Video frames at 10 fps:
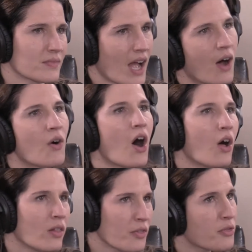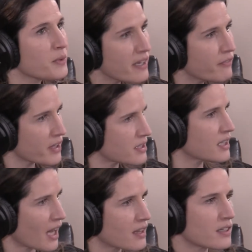How all three fit
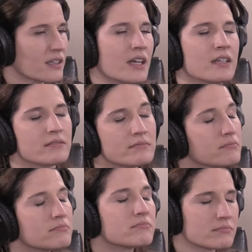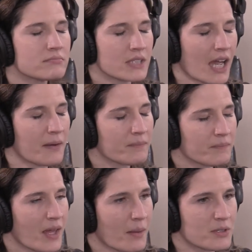together. And yeah,
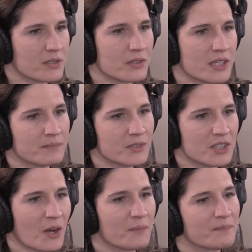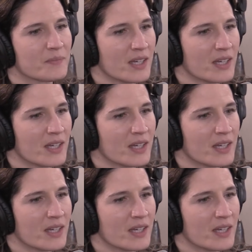absolutely. So.